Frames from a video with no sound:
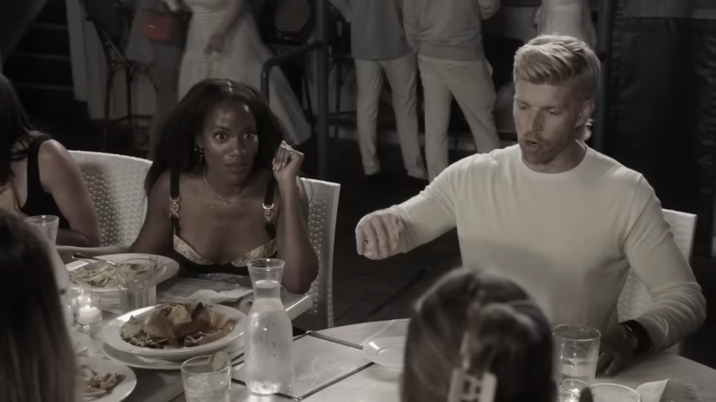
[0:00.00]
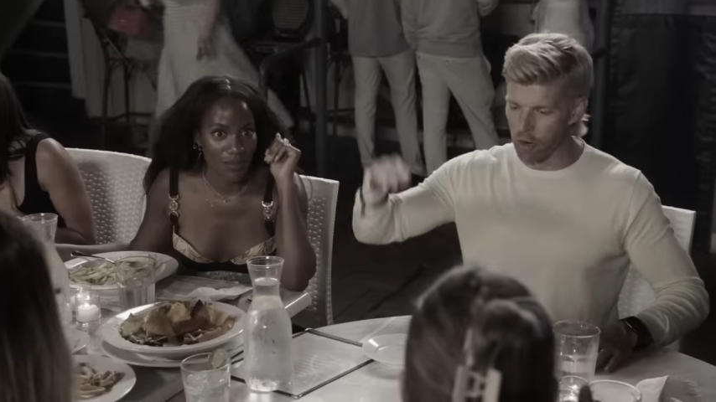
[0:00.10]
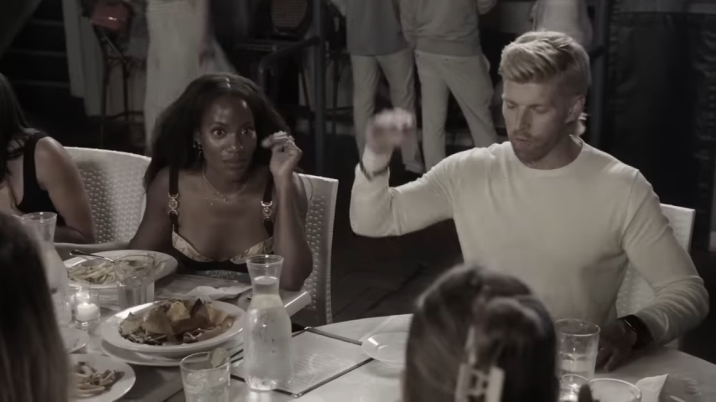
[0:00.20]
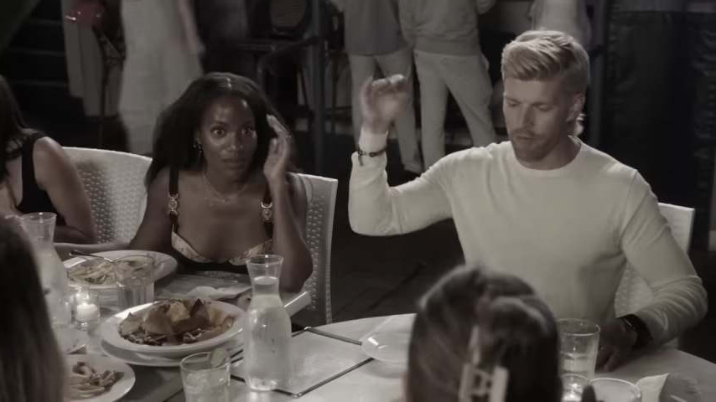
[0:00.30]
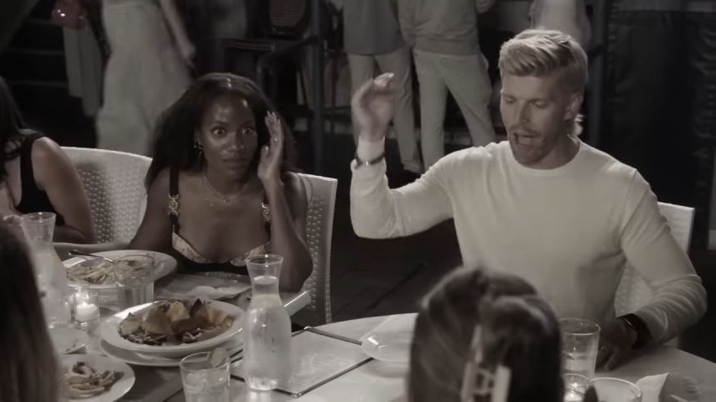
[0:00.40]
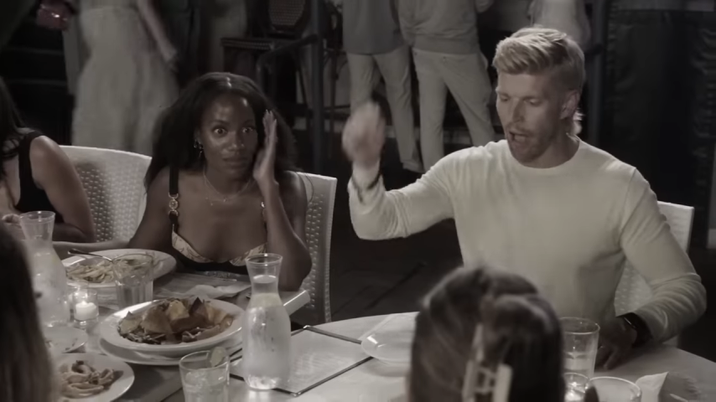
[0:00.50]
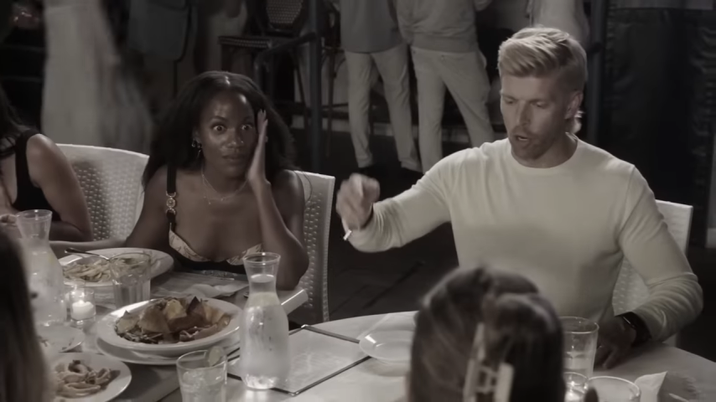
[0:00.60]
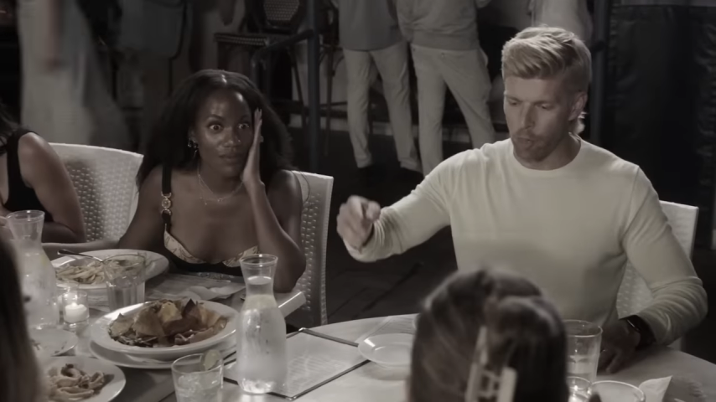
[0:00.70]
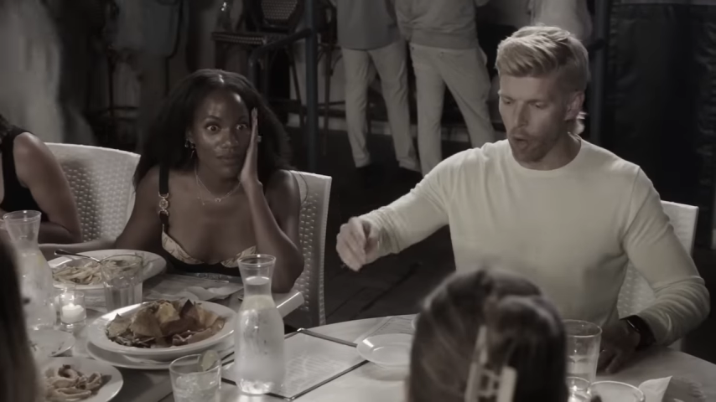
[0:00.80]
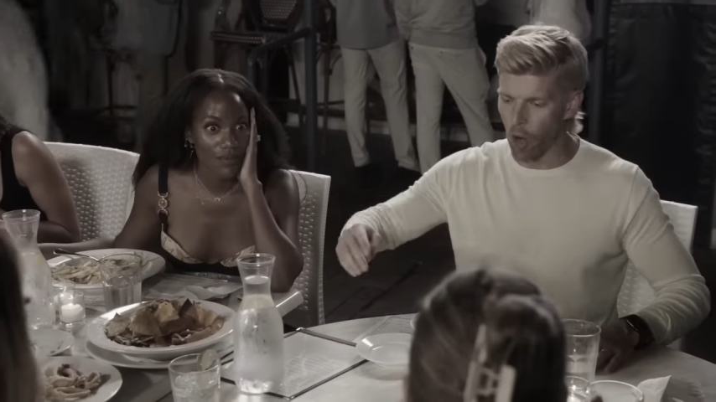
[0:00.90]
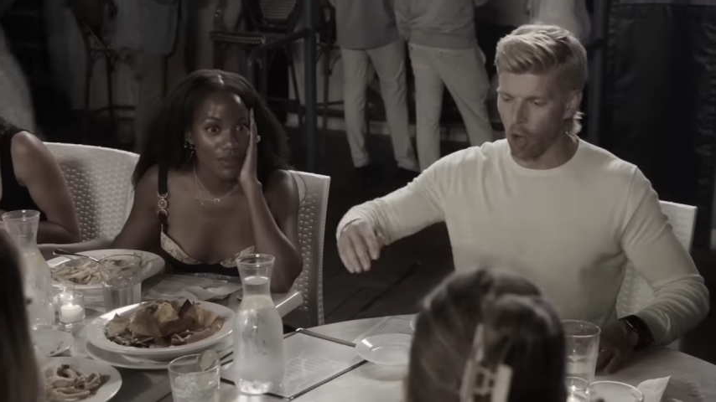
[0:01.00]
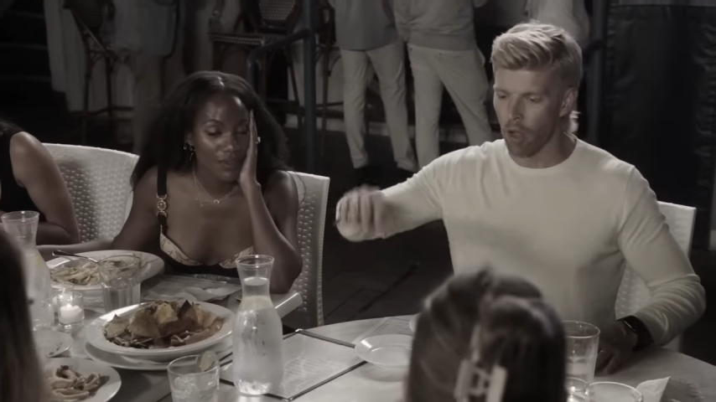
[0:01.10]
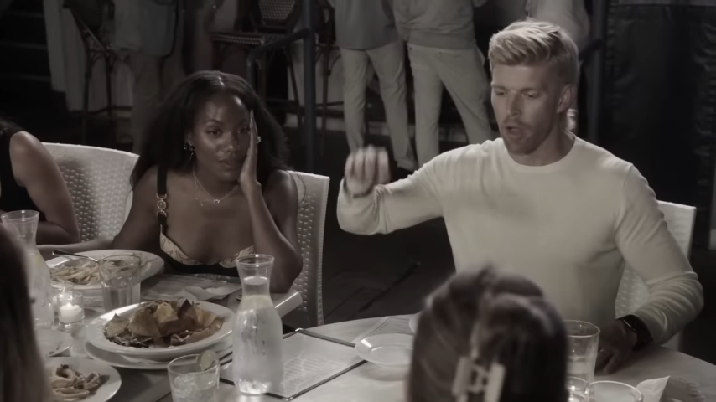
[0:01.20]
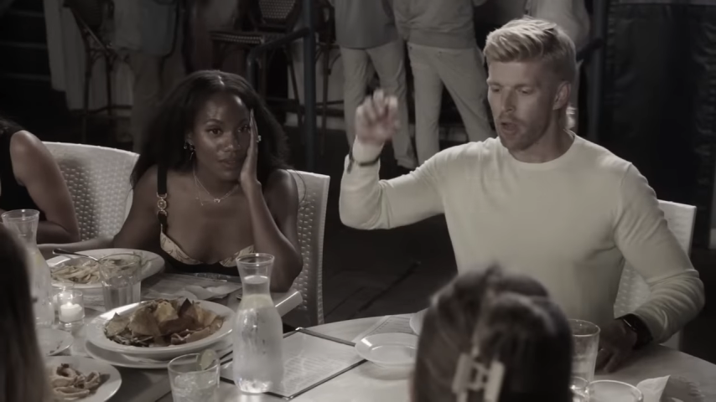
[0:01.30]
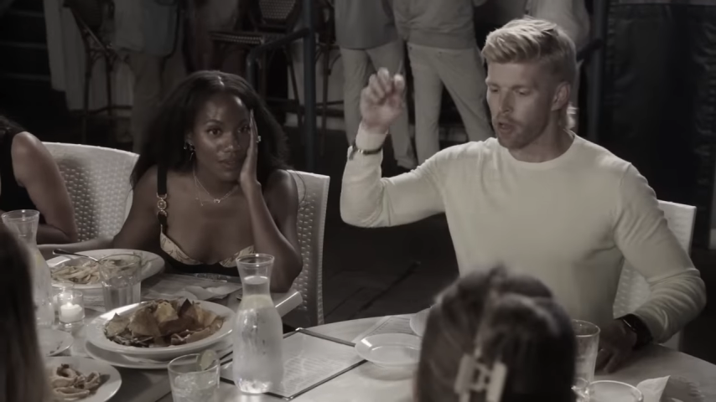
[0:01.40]
Speaker 1: you're
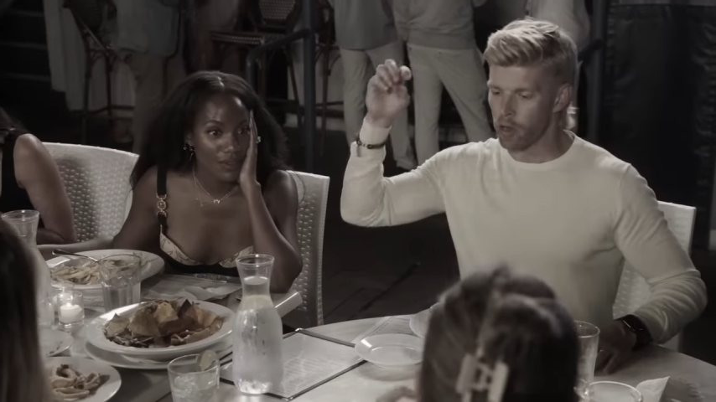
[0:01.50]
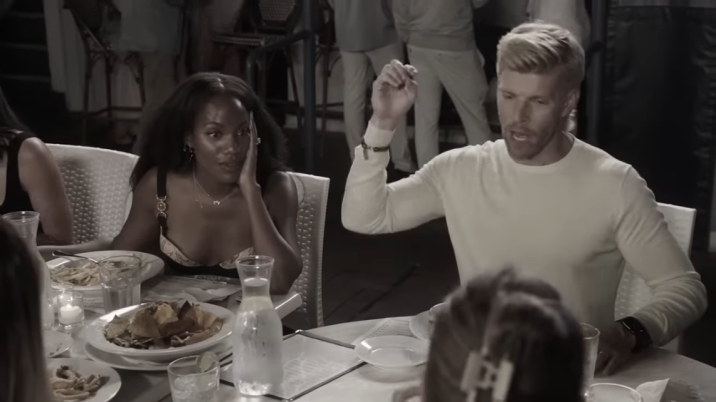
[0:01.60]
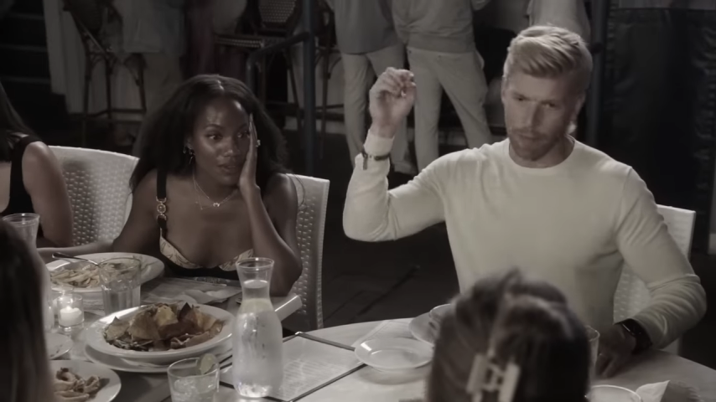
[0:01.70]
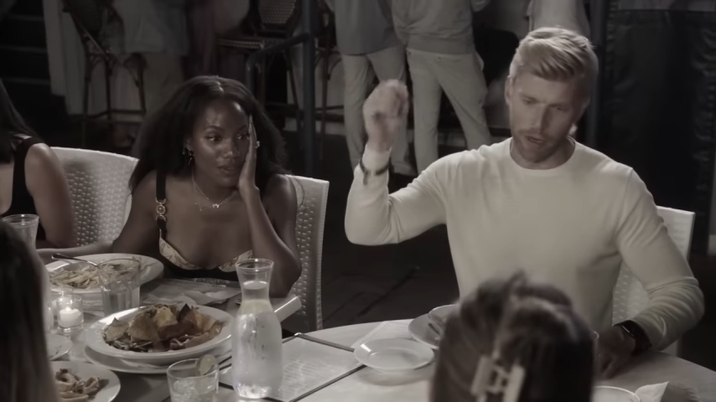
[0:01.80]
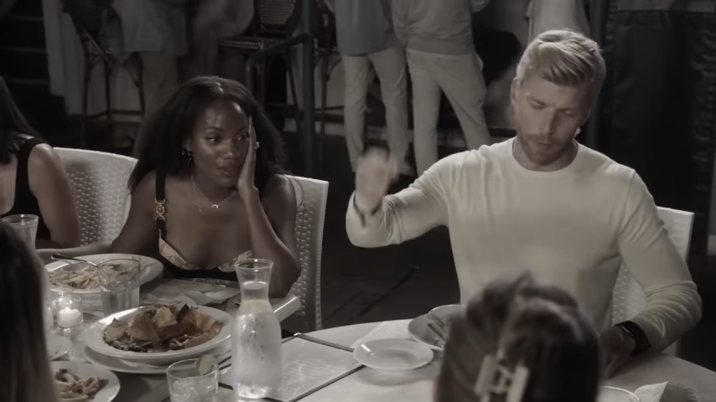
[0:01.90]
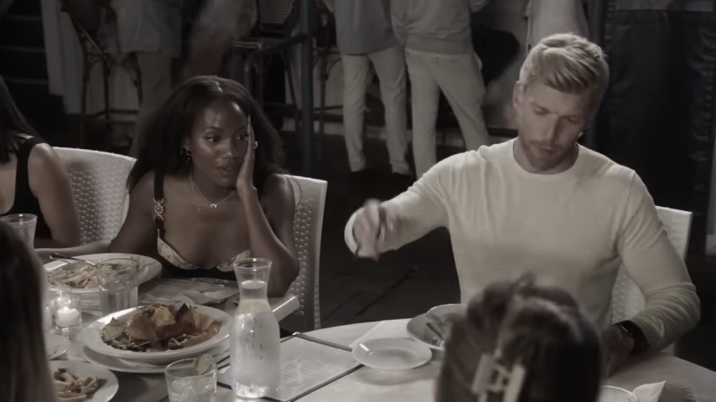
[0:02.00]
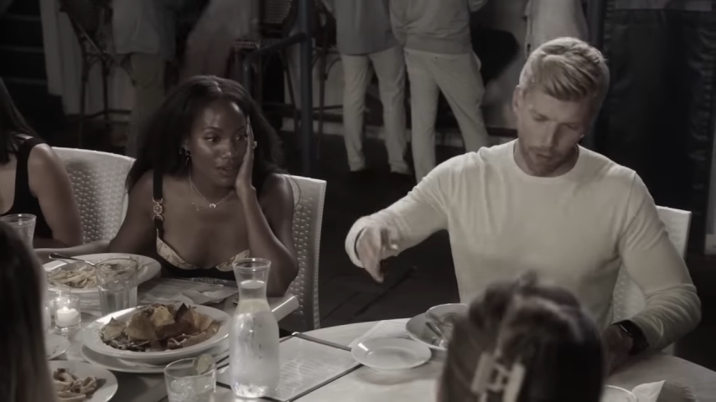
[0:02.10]
invaluable, you're not being